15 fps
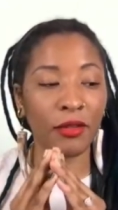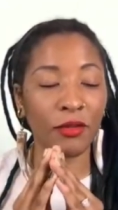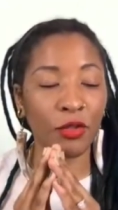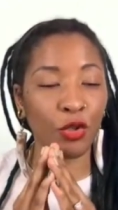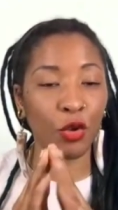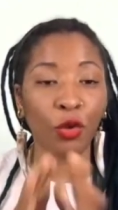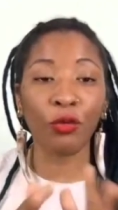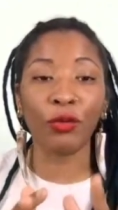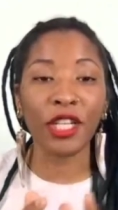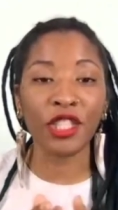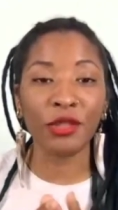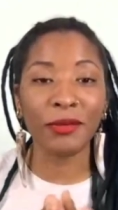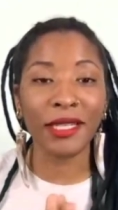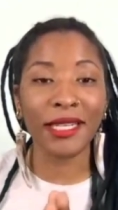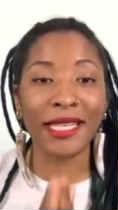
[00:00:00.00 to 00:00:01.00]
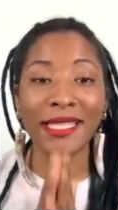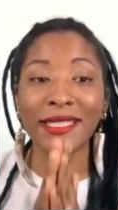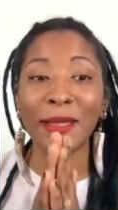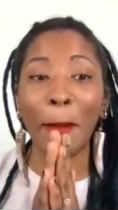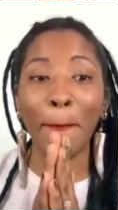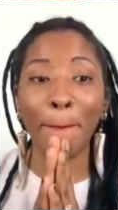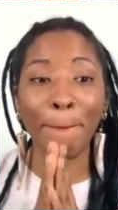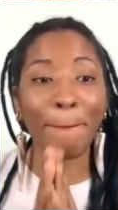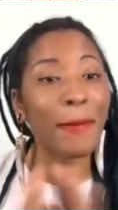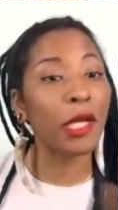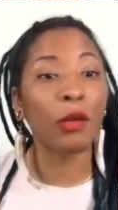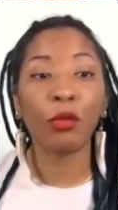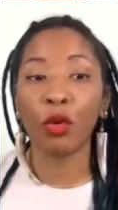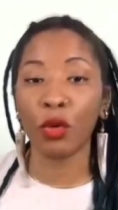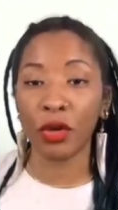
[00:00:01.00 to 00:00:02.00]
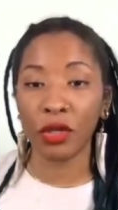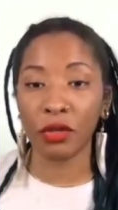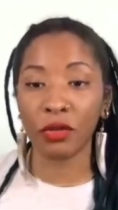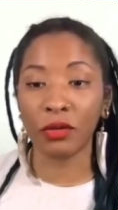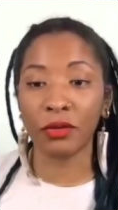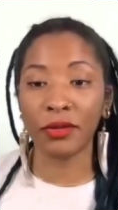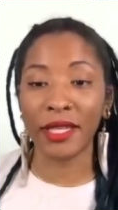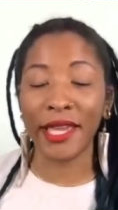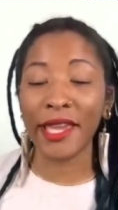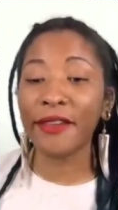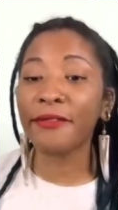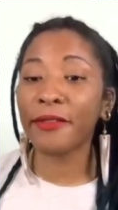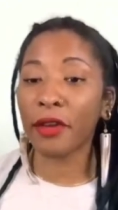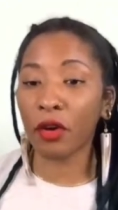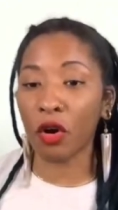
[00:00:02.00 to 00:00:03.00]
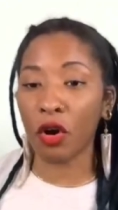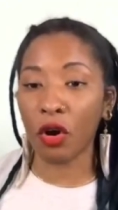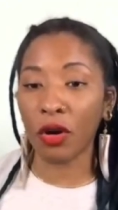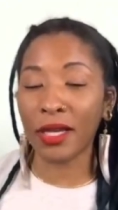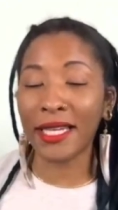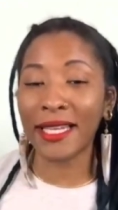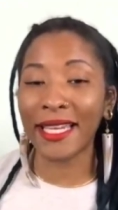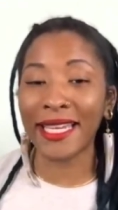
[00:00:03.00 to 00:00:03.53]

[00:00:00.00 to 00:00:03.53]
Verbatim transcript: your regimen is minimal oil, if at all.